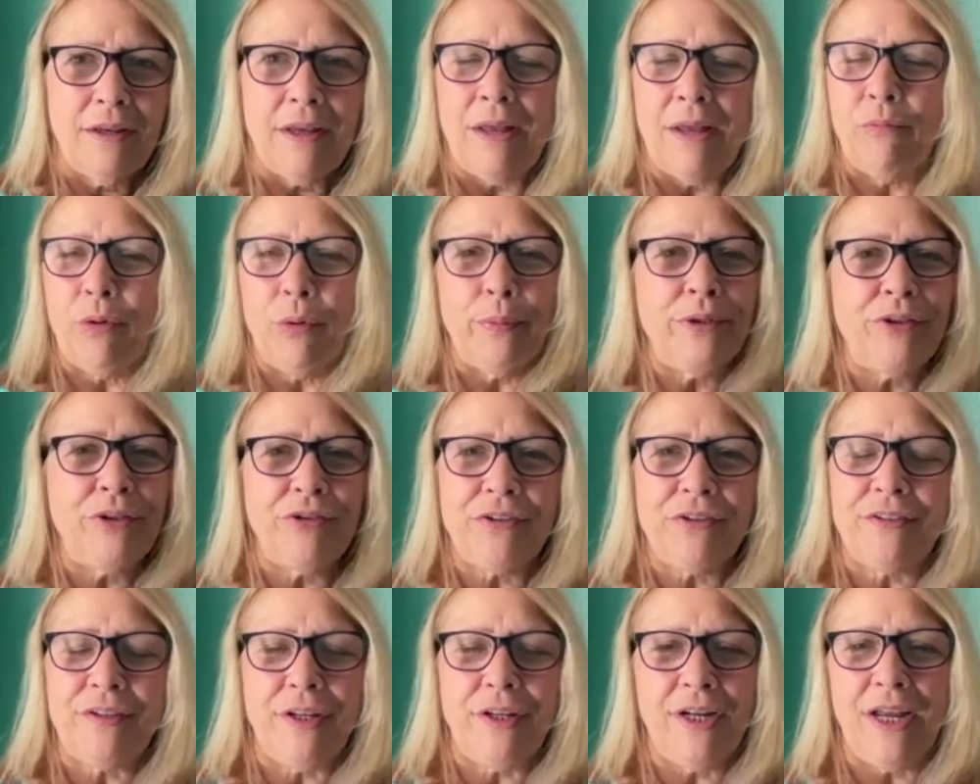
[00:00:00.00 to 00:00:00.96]
Were we
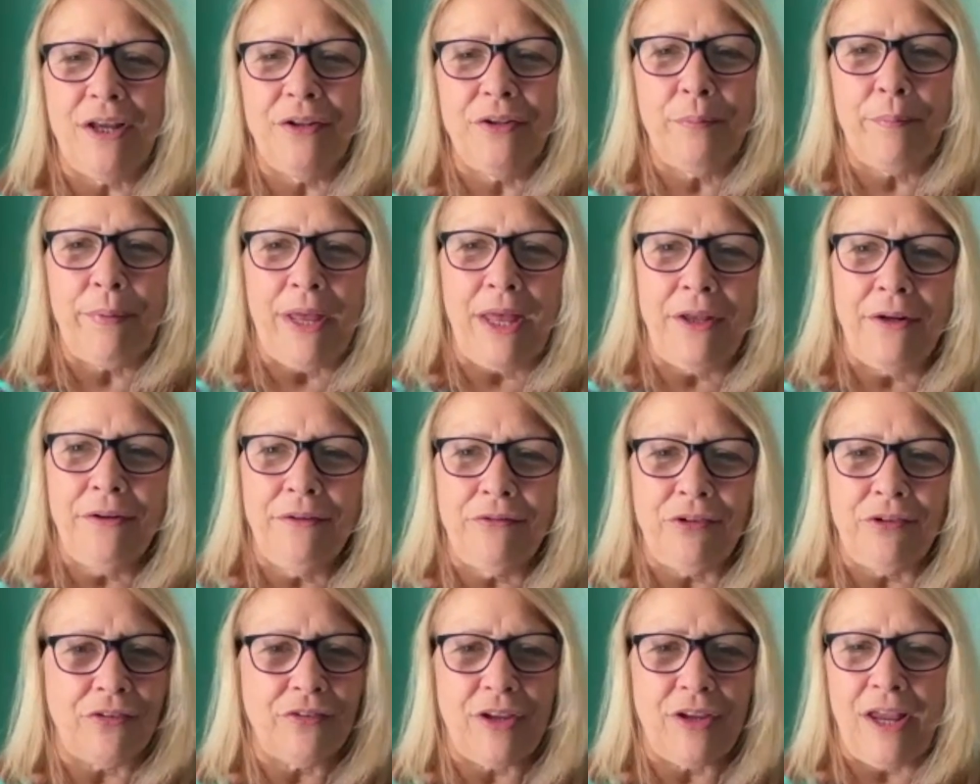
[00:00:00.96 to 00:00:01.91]
just sitting on the bed,
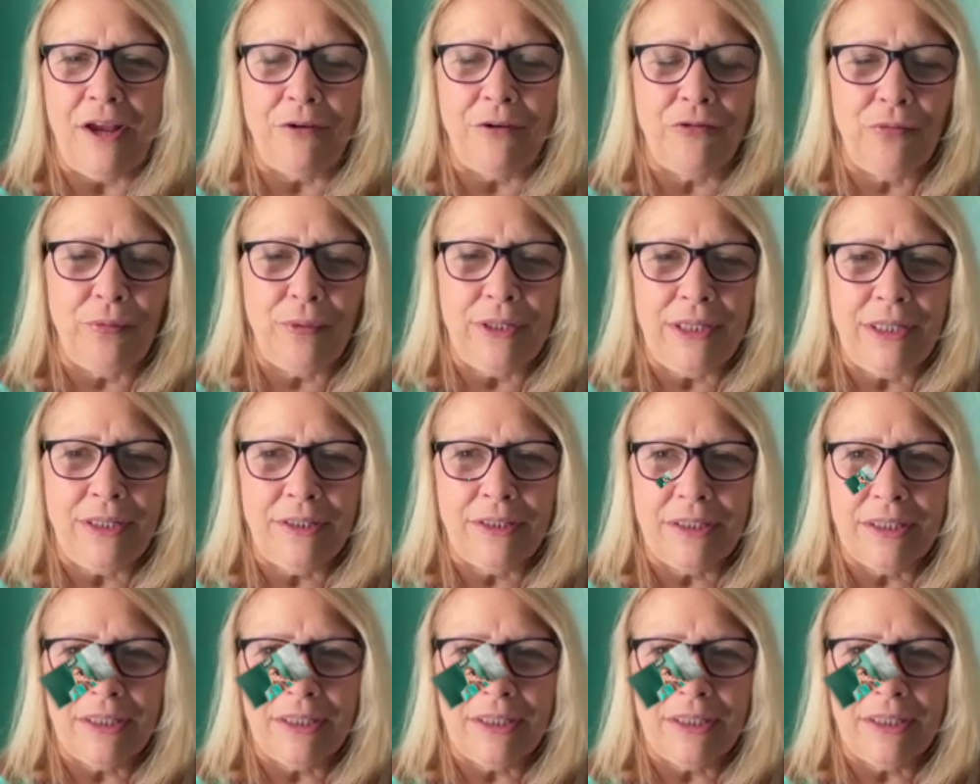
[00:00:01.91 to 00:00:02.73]
just casually?